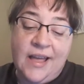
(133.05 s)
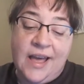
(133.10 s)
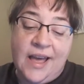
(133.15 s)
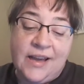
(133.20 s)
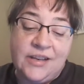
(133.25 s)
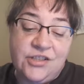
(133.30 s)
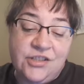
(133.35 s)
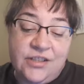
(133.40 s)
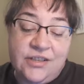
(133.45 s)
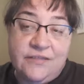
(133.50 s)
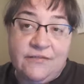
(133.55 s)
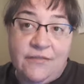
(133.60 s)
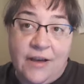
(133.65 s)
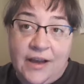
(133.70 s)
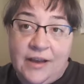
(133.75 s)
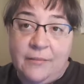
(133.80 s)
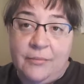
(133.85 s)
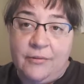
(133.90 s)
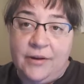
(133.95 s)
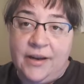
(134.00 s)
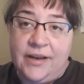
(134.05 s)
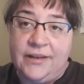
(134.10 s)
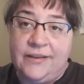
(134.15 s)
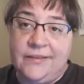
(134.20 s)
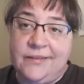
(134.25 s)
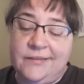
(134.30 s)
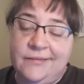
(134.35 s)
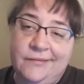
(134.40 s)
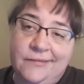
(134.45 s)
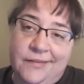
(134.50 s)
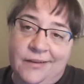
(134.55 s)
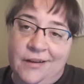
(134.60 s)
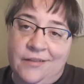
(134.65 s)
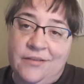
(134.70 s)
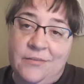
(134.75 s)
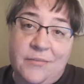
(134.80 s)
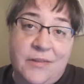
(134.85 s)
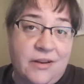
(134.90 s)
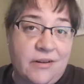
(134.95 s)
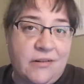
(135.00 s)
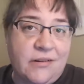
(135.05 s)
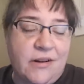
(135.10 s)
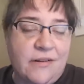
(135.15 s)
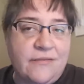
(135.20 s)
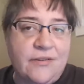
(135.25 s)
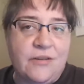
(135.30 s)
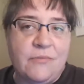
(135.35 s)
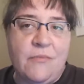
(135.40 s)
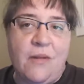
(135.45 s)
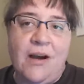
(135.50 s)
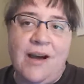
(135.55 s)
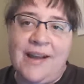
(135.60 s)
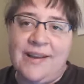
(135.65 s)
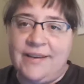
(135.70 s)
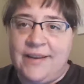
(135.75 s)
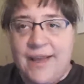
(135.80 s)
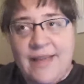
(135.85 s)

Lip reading: actually vibrate on the mirror of your mind